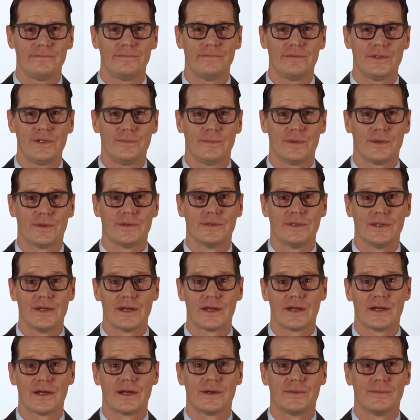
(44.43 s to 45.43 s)

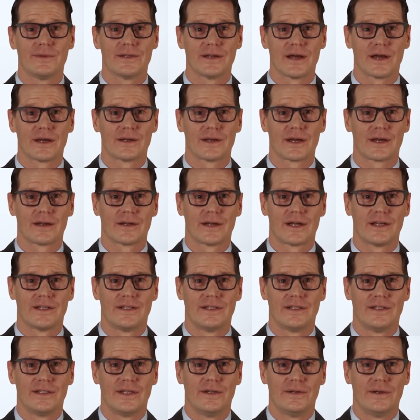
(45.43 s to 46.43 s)
smoothly and without
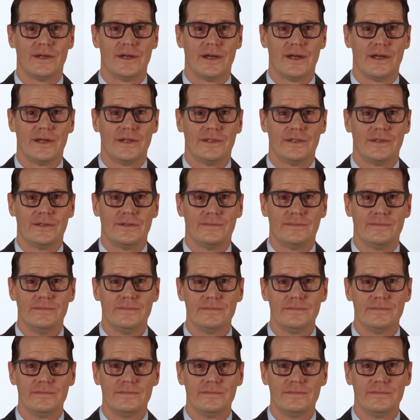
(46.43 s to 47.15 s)
unnecessary haste.